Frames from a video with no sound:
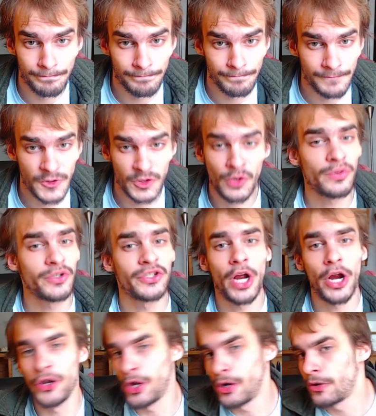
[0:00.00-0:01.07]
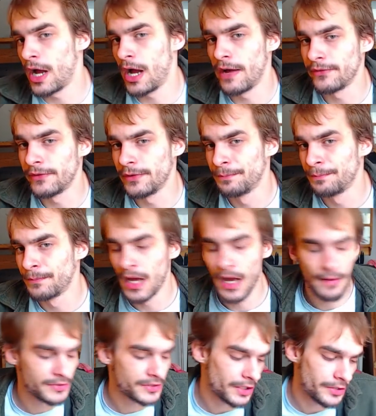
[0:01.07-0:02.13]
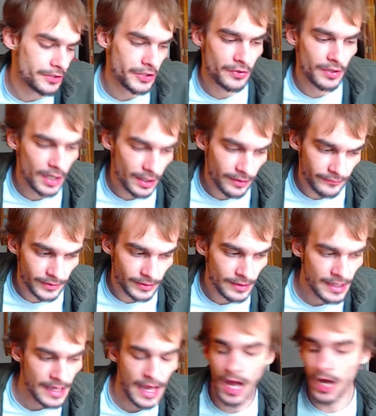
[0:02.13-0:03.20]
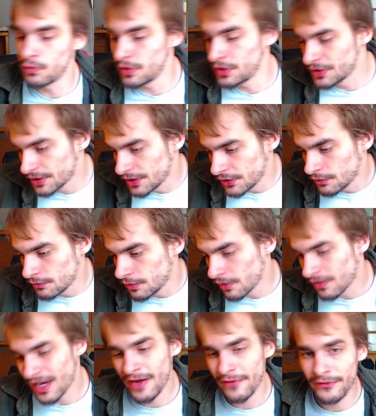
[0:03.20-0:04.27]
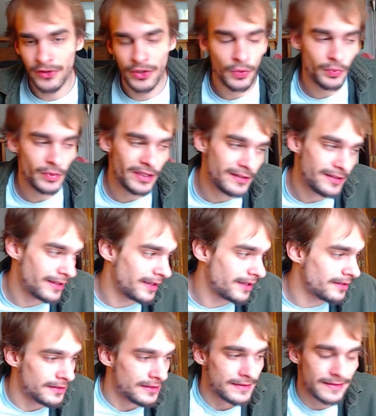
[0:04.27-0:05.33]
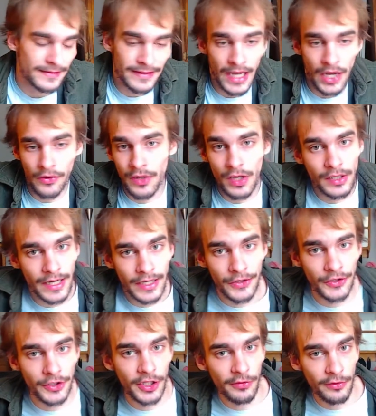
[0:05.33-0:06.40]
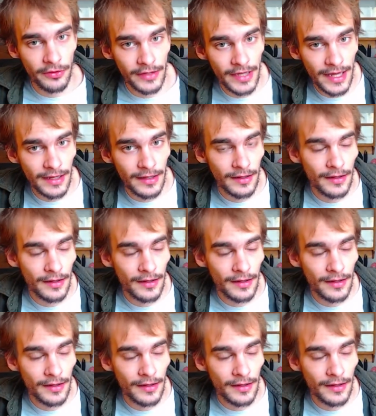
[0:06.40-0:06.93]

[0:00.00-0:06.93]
So we're starting no coffee. I'm starting no coffee. I was going to do no coffee, no weed today. See how long I could go with that.